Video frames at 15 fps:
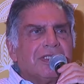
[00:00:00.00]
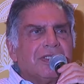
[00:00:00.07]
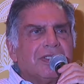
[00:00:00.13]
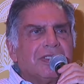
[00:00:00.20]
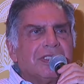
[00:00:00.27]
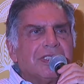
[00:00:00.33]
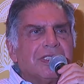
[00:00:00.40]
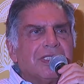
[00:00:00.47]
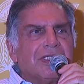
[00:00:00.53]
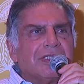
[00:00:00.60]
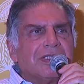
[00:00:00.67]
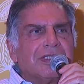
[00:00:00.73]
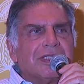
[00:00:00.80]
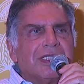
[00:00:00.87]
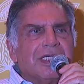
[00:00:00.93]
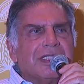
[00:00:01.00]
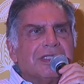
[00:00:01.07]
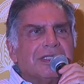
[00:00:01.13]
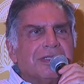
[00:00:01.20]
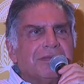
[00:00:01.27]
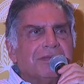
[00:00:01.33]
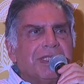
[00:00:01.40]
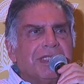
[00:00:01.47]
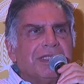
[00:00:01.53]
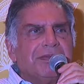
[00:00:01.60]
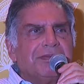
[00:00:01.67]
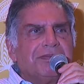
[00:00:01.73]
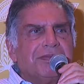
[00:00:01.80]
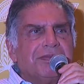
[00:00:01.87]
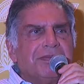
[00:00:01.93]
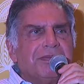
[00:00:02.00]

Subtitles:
All along, I think many